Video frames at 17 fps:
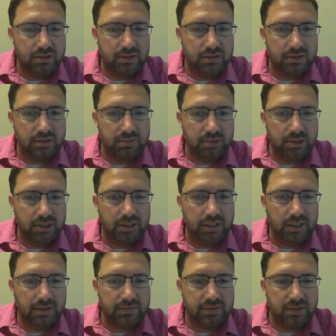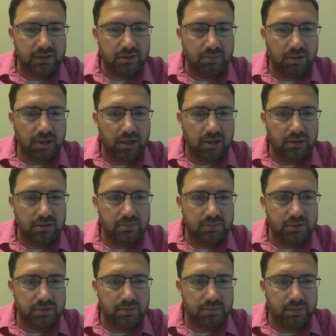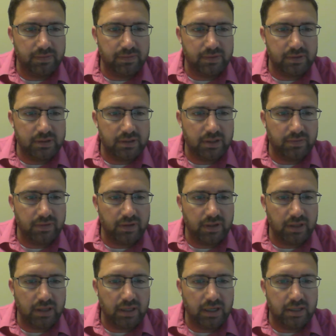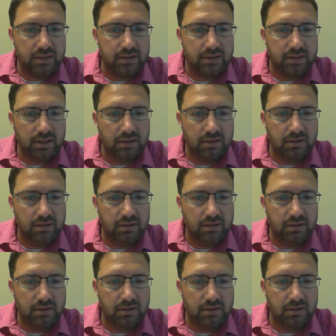There's some ETFs at the bottom, some different stuff like that.